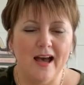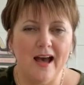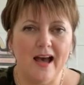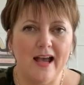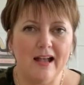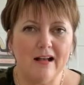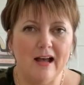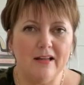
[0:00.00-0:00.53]

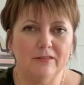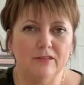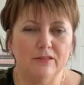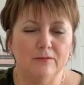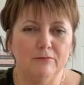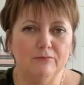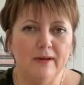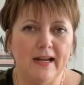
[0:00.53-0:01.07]
I got
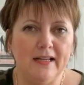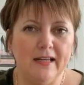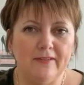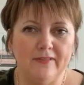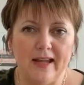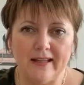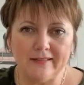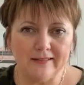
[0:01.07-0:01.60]
rid of
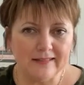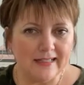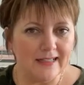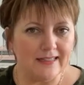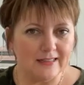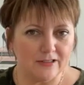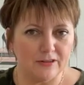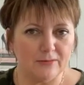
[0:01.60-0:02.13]
at
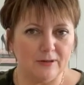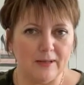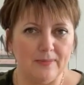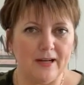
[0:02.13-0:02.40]
least 3